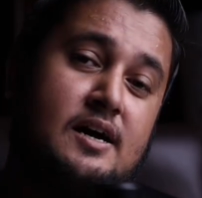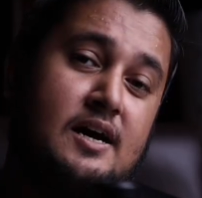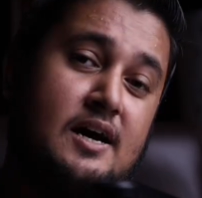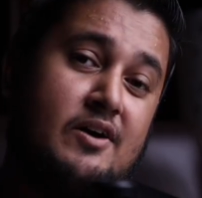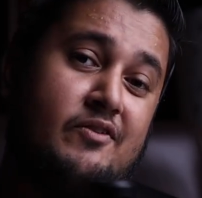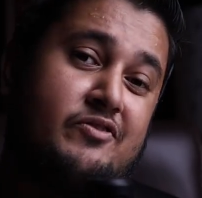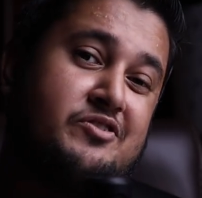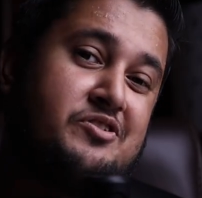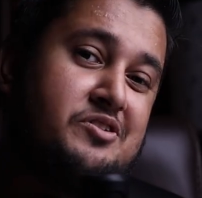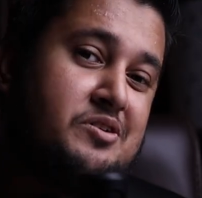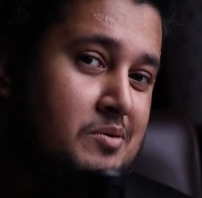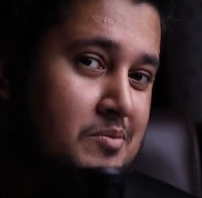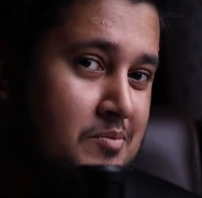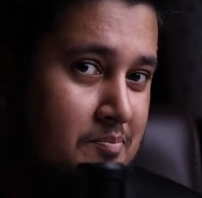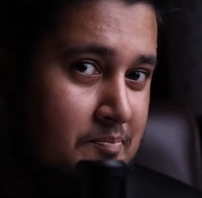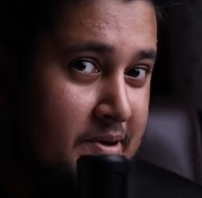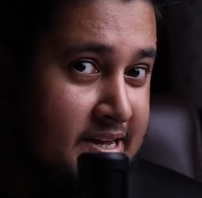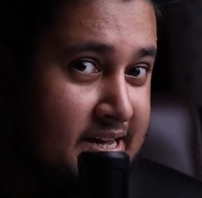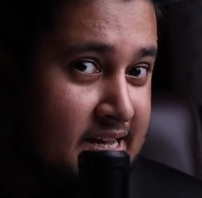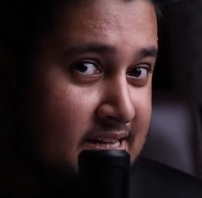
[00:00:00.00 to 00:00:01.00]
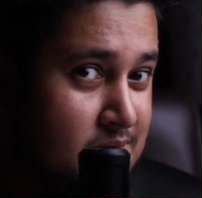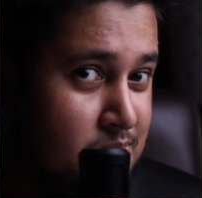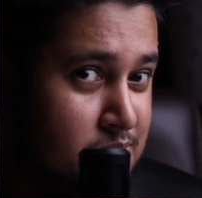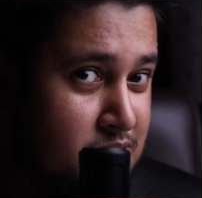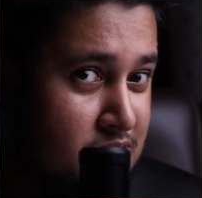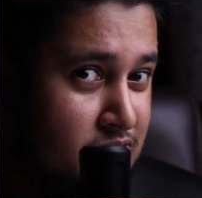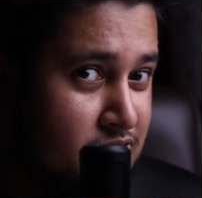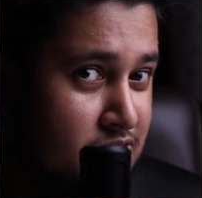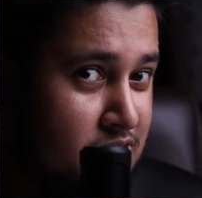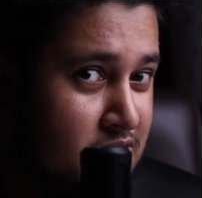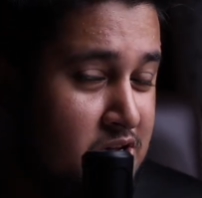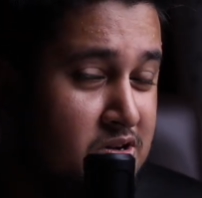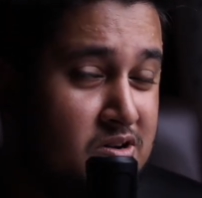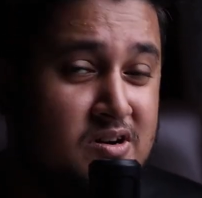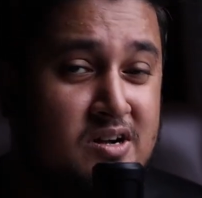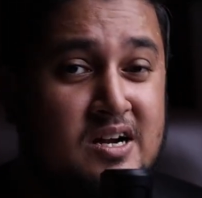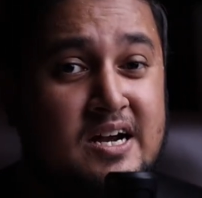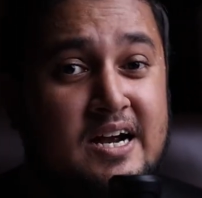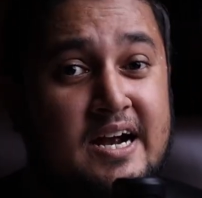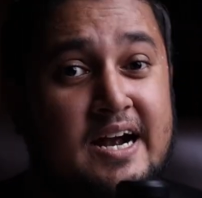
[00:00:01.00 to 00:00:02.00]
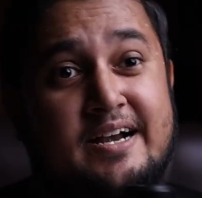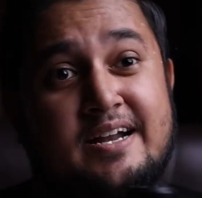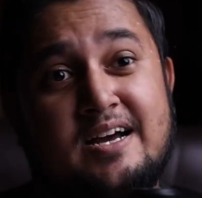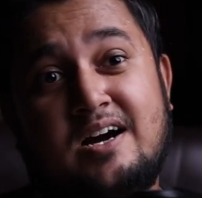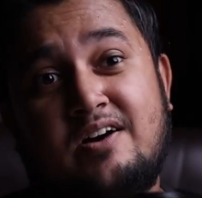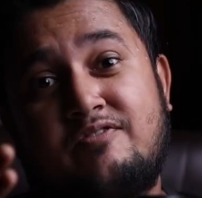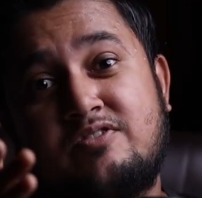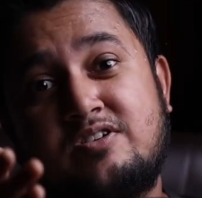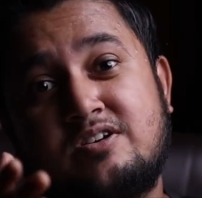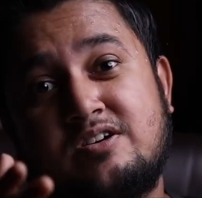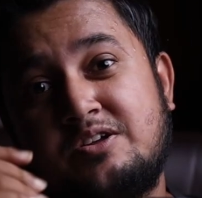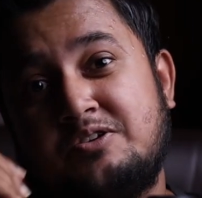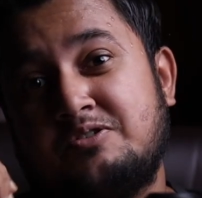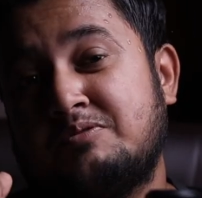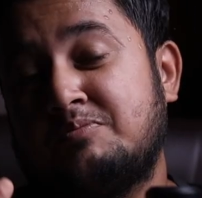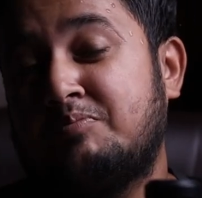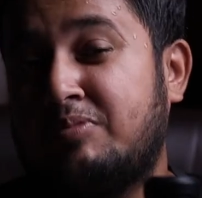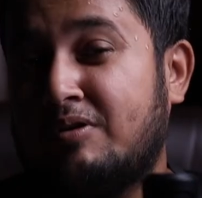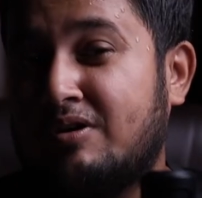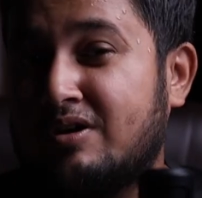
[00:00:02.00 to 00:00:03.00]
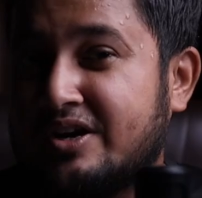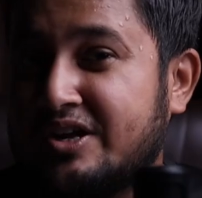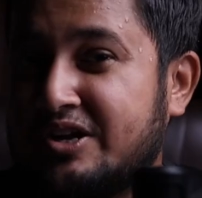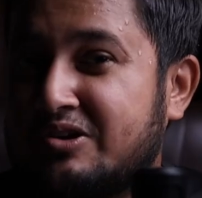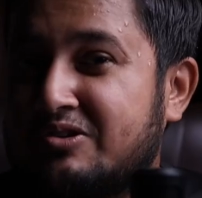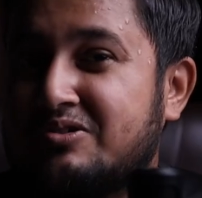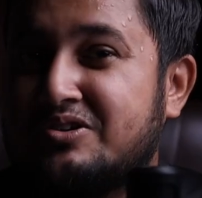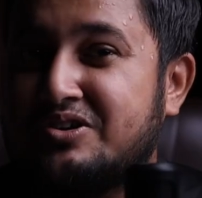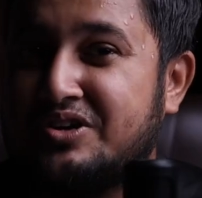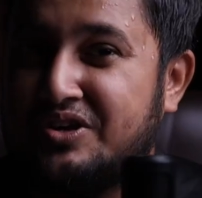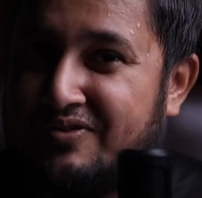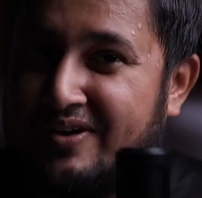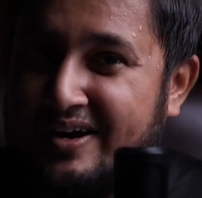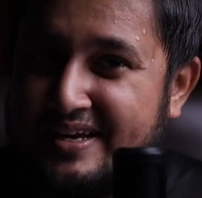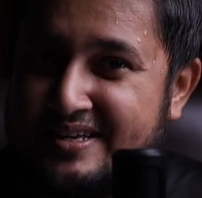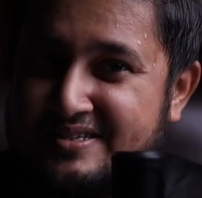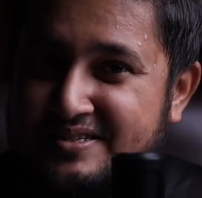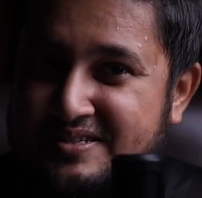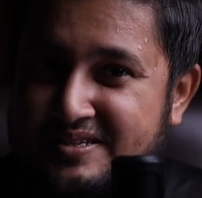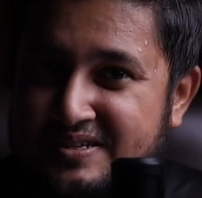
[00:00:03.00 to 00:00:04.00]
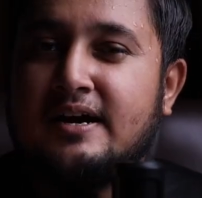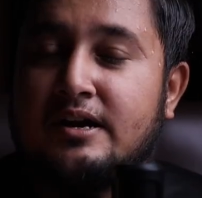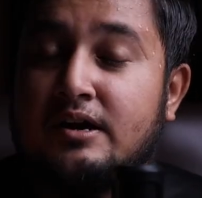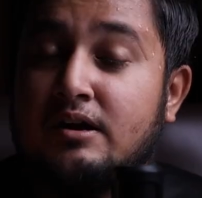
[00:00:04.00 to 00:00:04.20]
after making the portfolio and after you bought your device.